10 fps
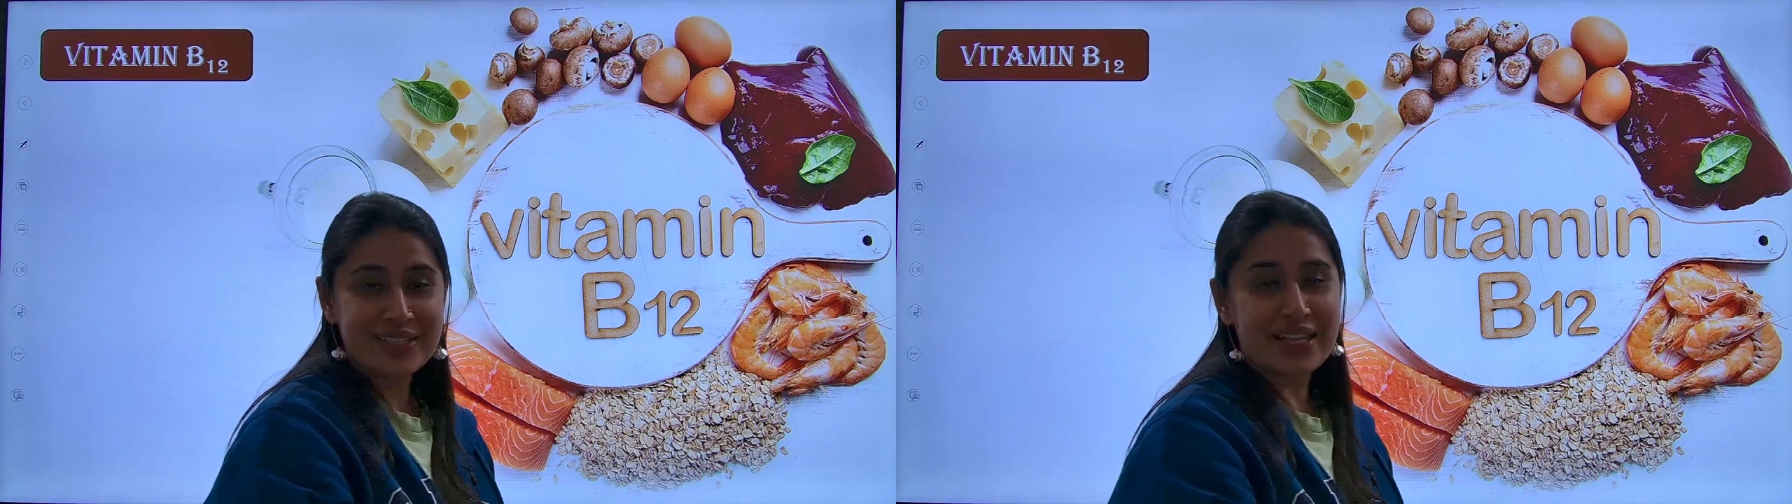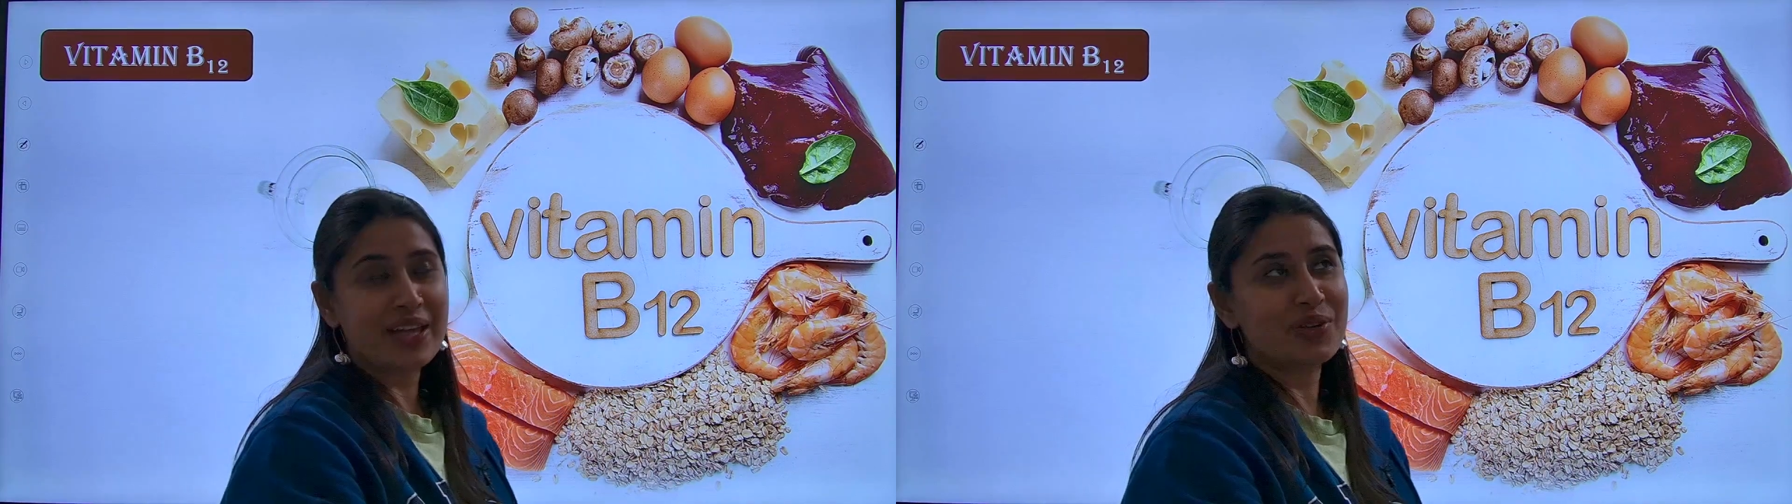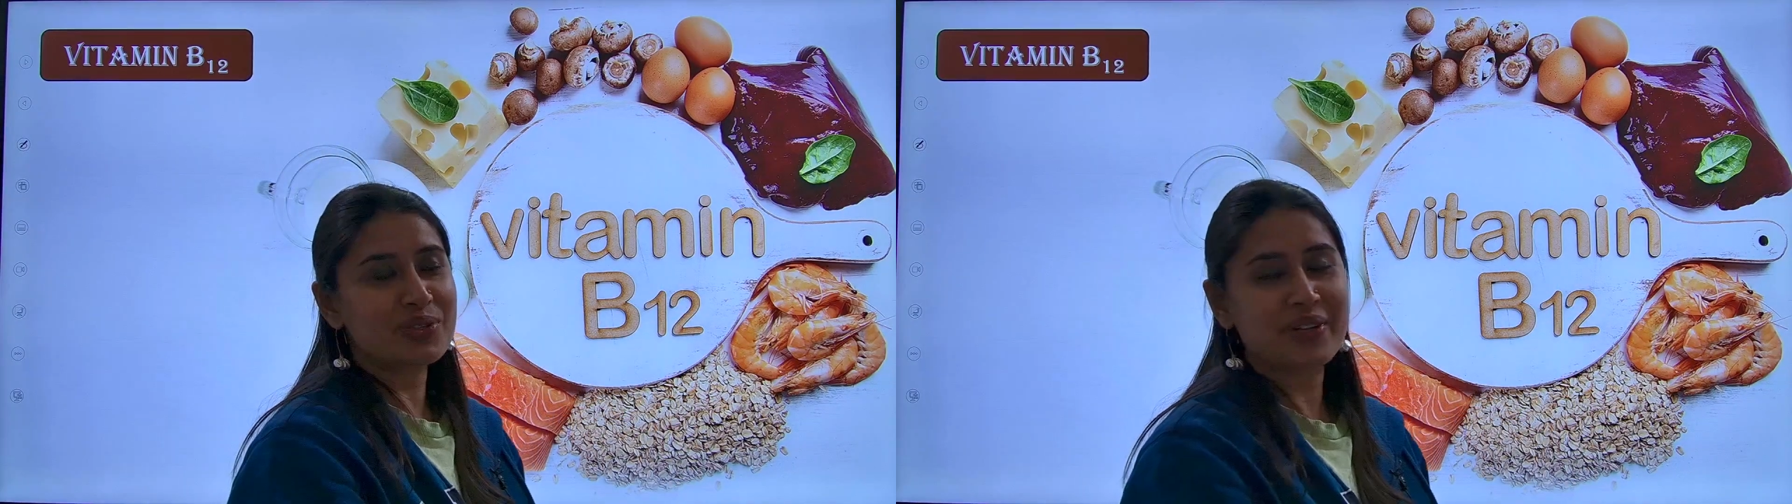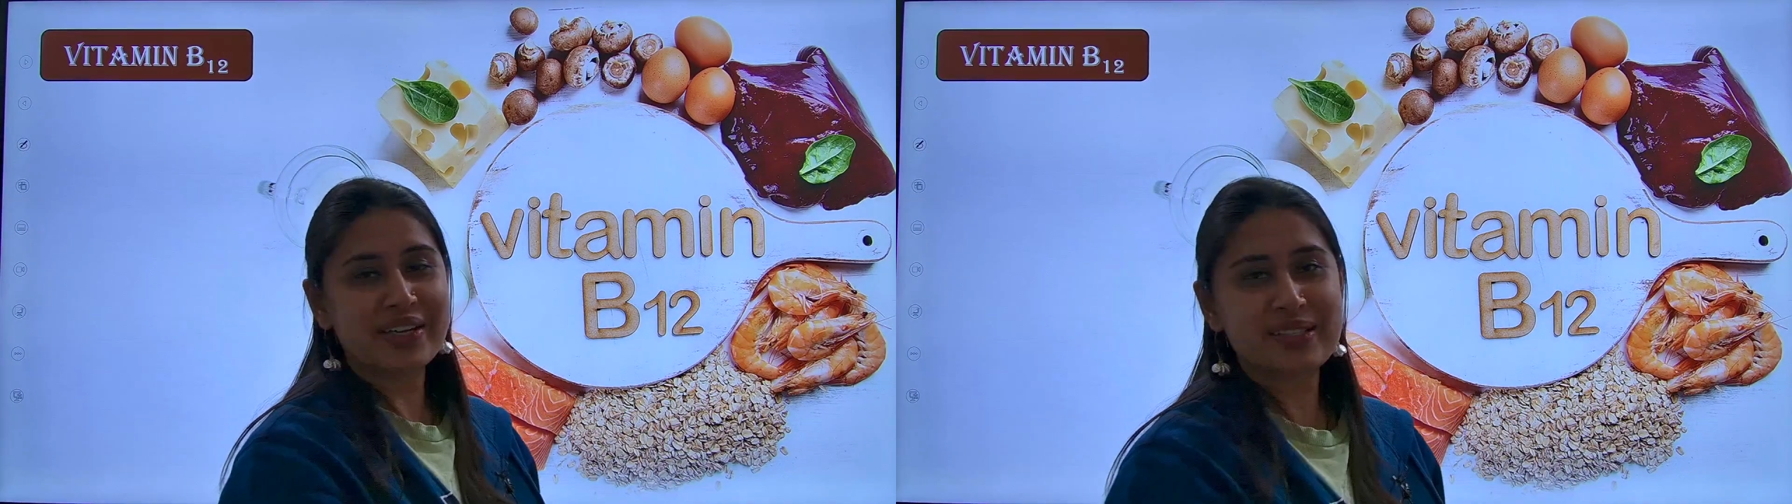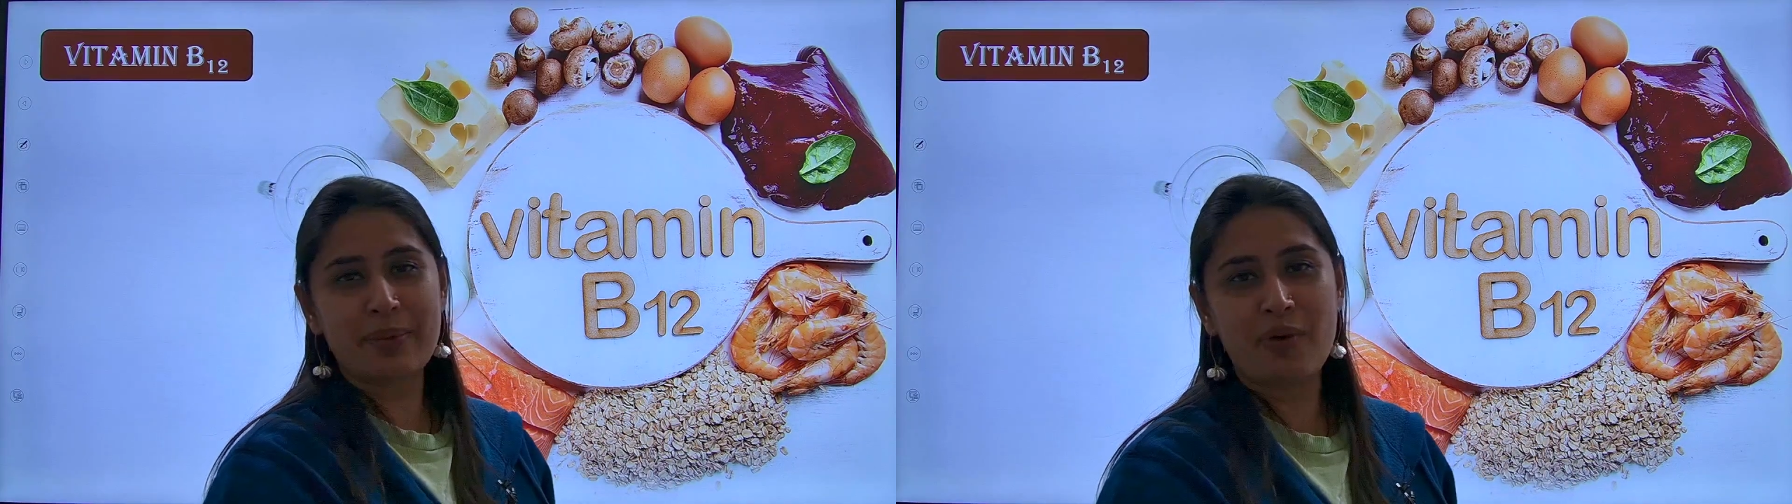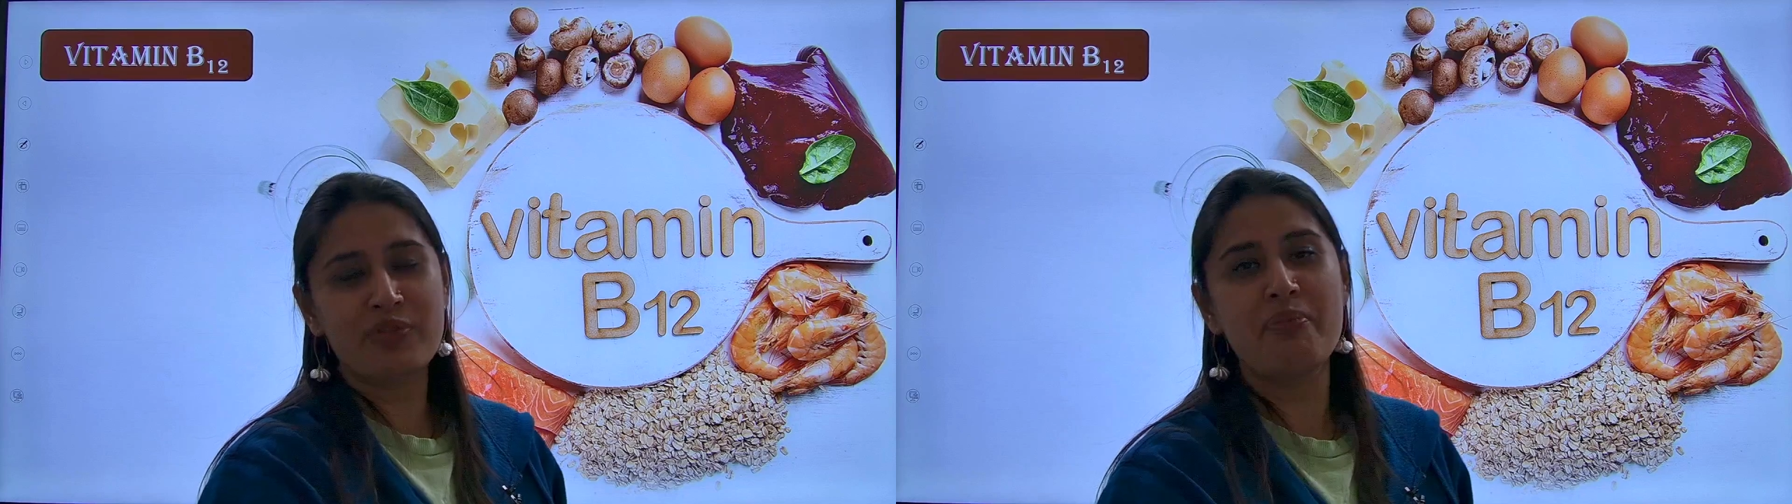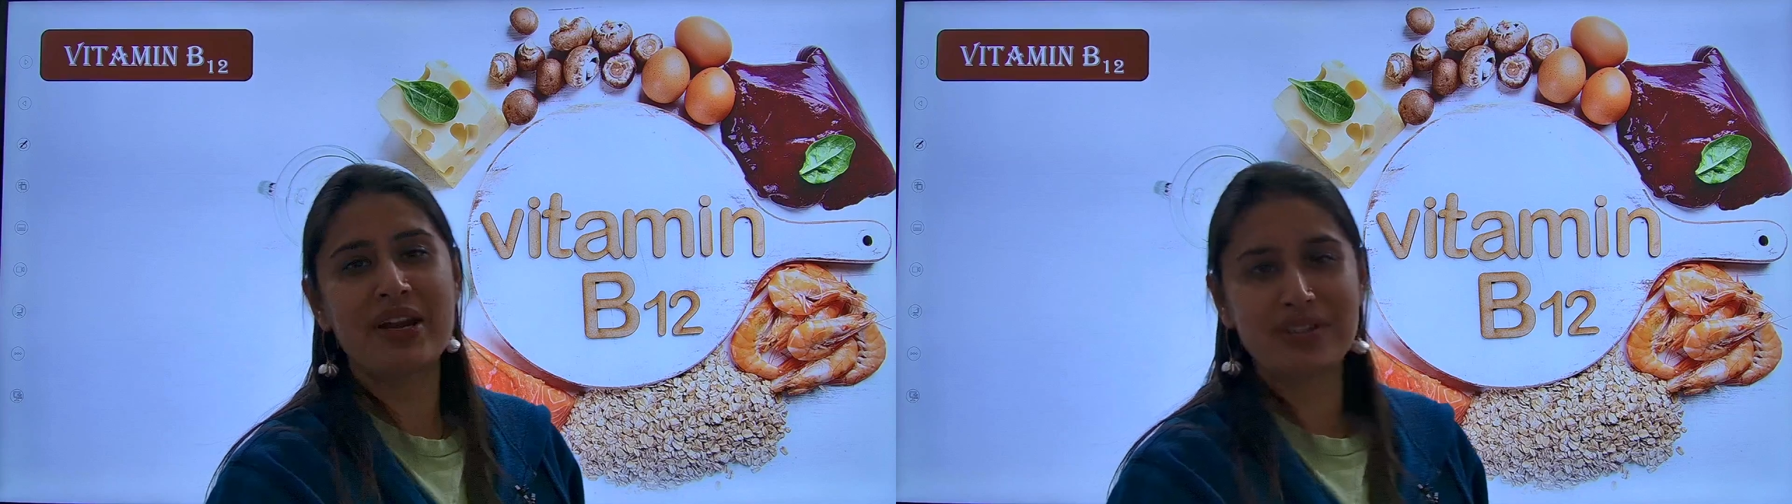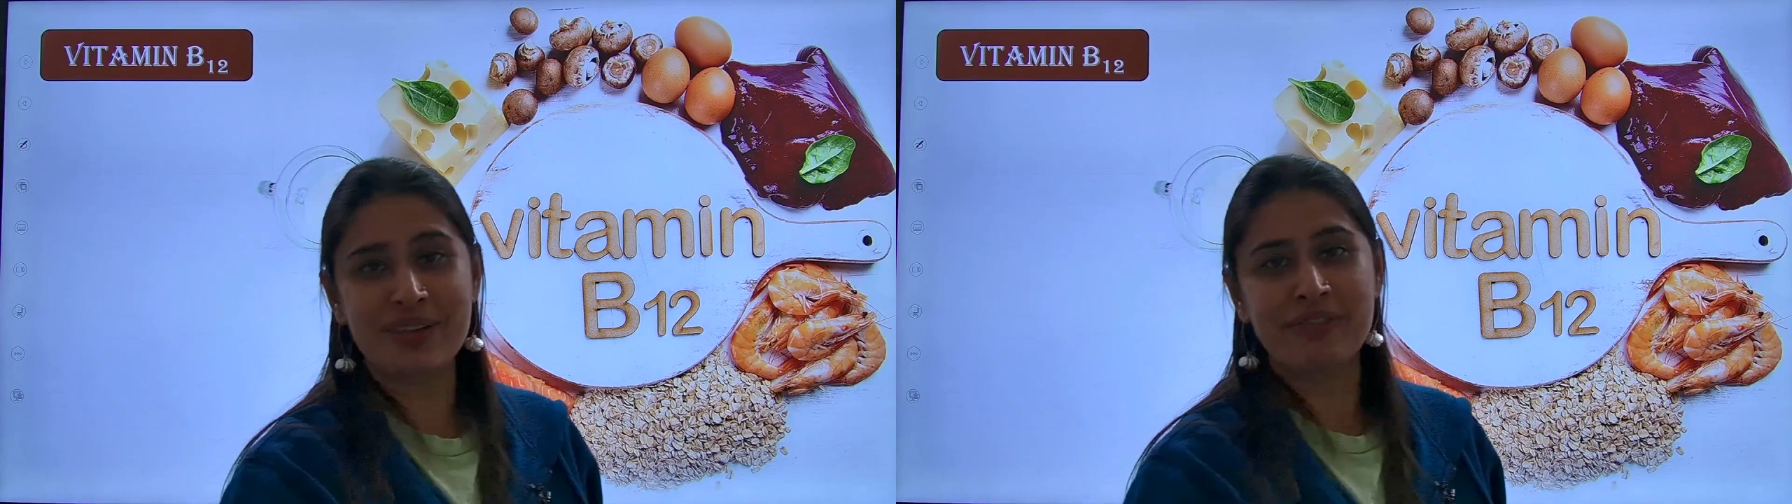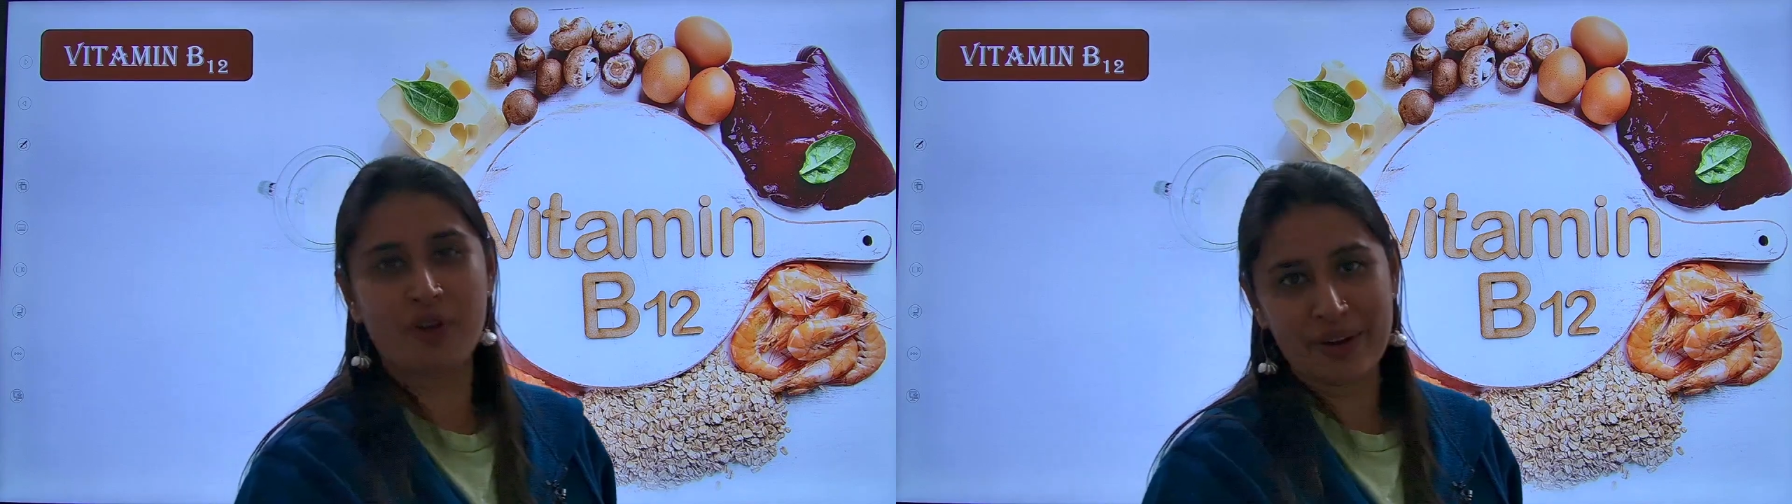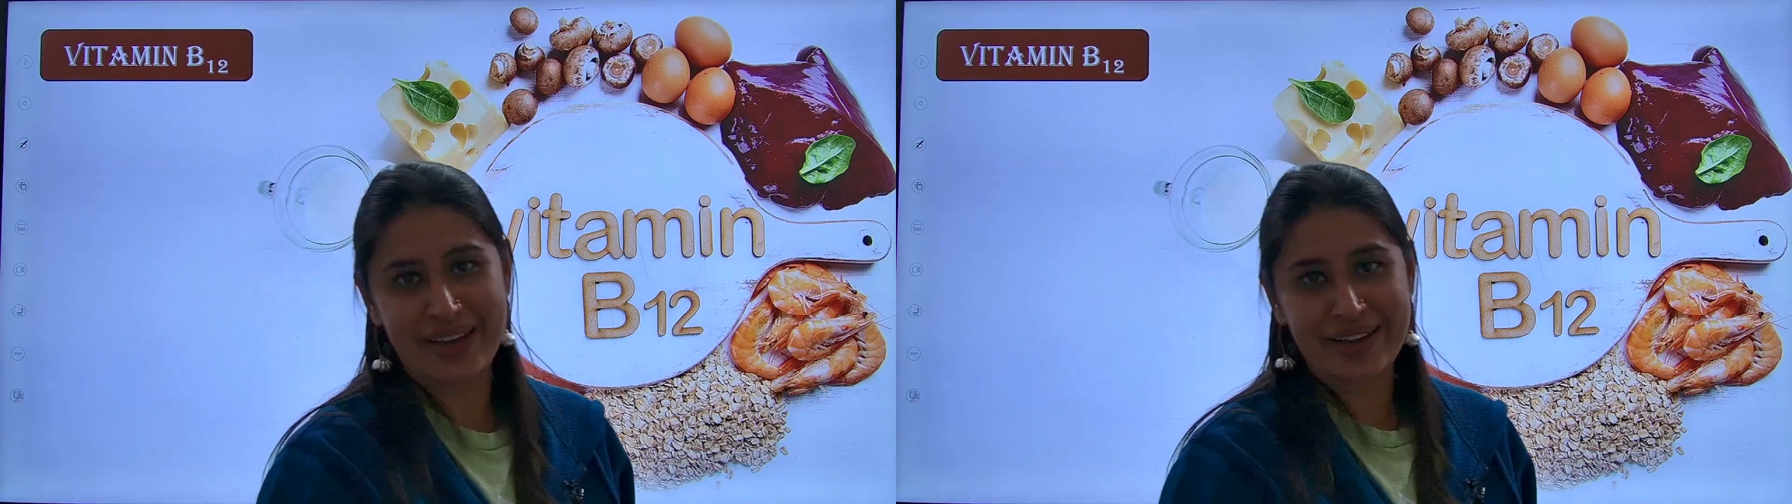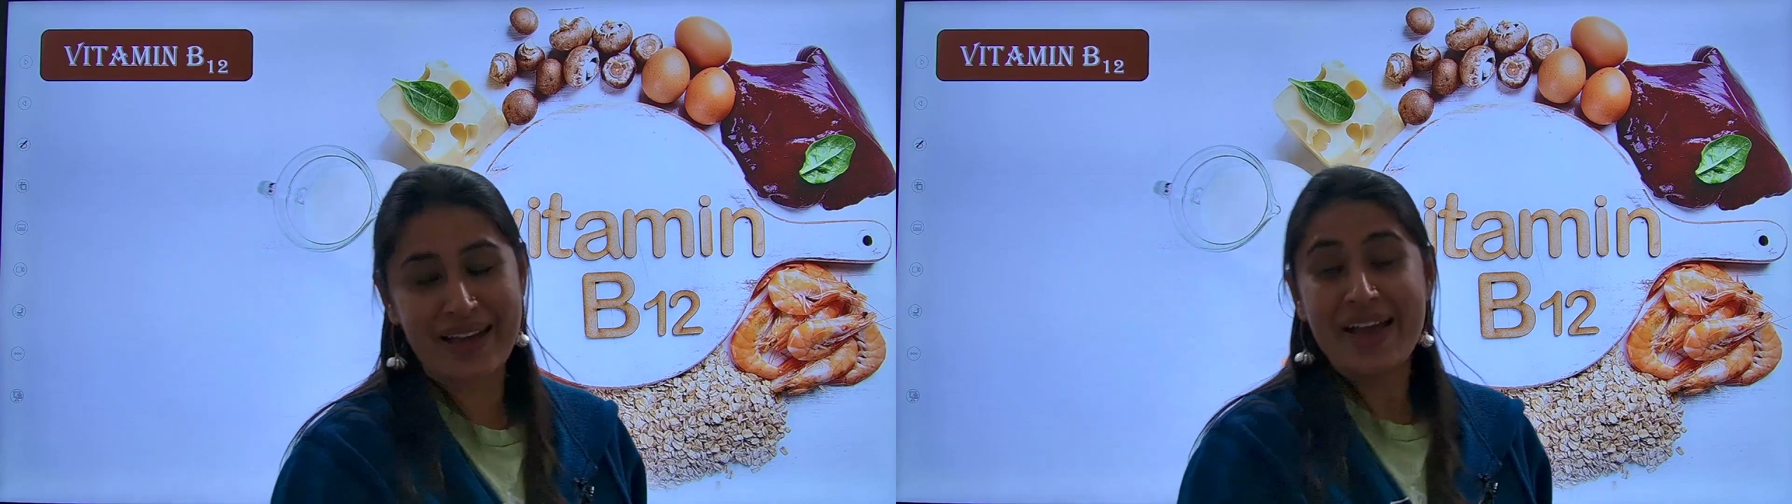I used to get some of the mental fogging.